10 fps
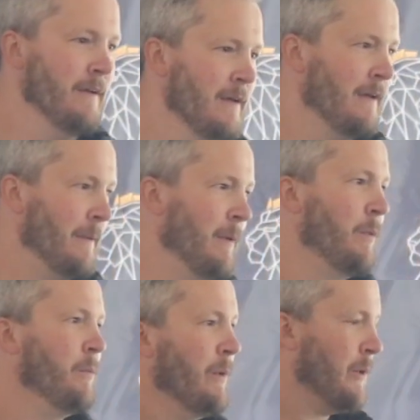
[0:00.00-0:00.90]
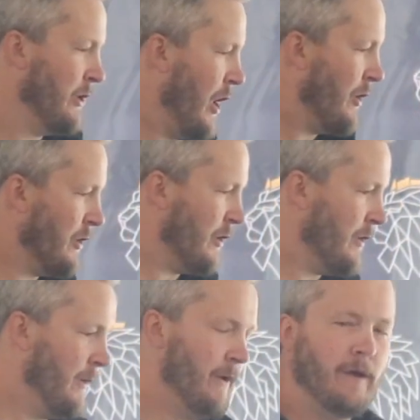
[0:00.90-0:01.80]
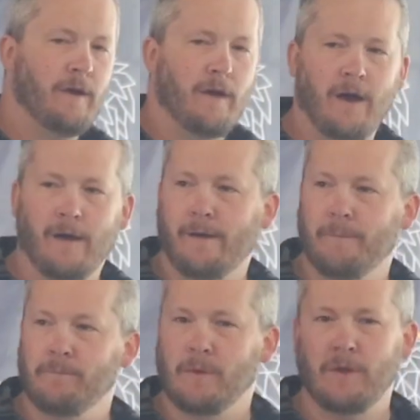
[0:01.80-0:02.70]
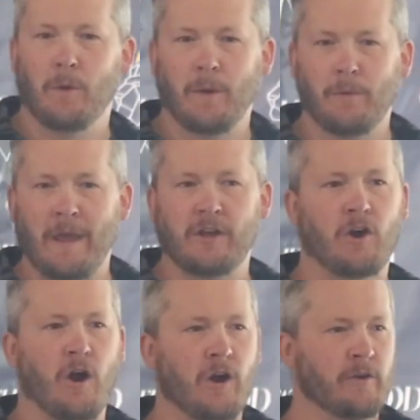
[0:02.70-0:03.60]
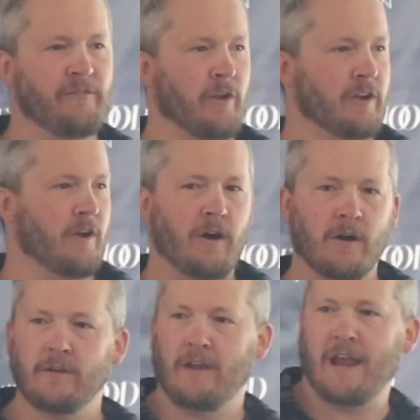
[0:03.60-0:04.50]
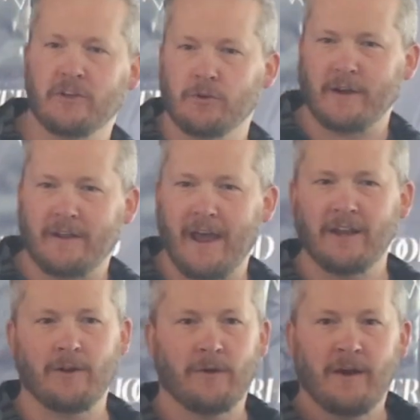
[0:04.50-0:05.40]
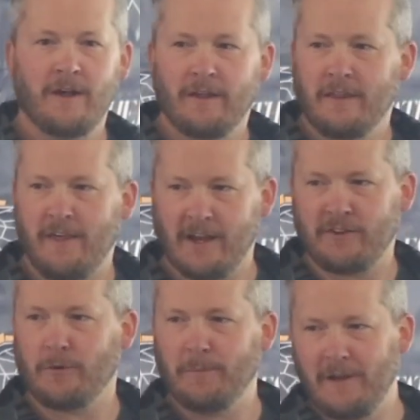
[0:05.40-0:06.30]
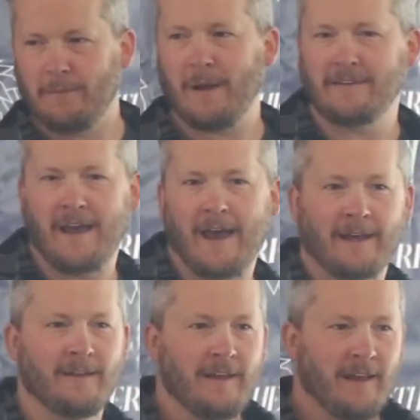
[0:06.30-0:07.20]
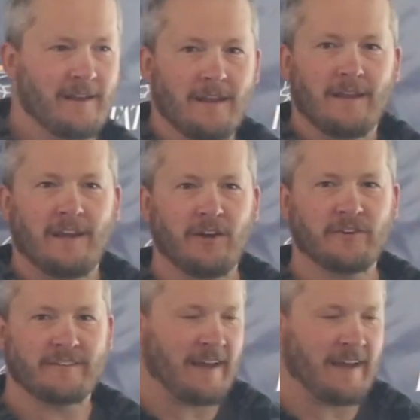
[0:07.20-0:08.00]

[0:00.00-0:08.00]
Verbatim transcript: I mean, when we were younger, uh, you know, we would make a card or felt a card, hand it to our dad, you know, thanks for being my dad, and here's a